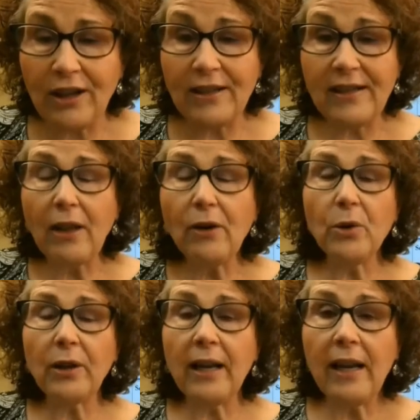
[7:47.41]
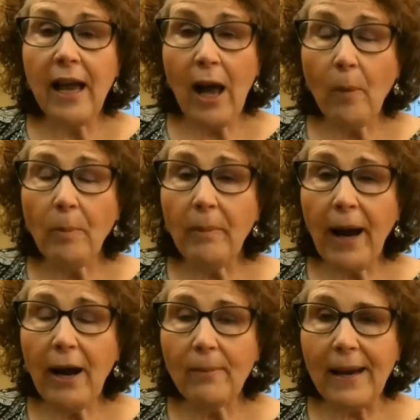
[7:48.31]
A seller who can help a
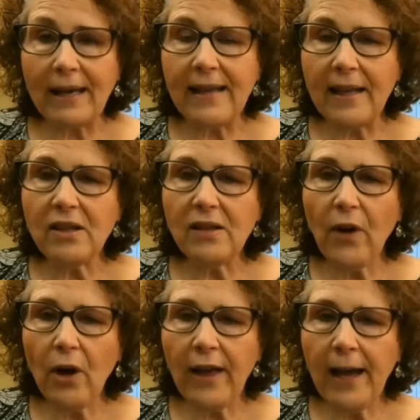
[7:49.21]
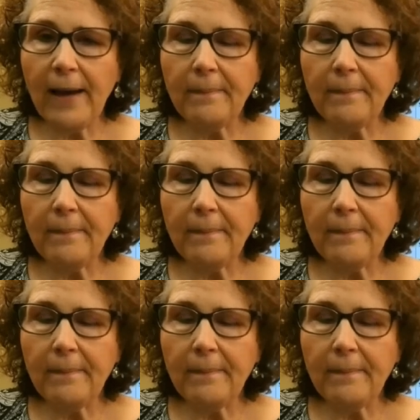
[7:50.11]
buyer make sense of all that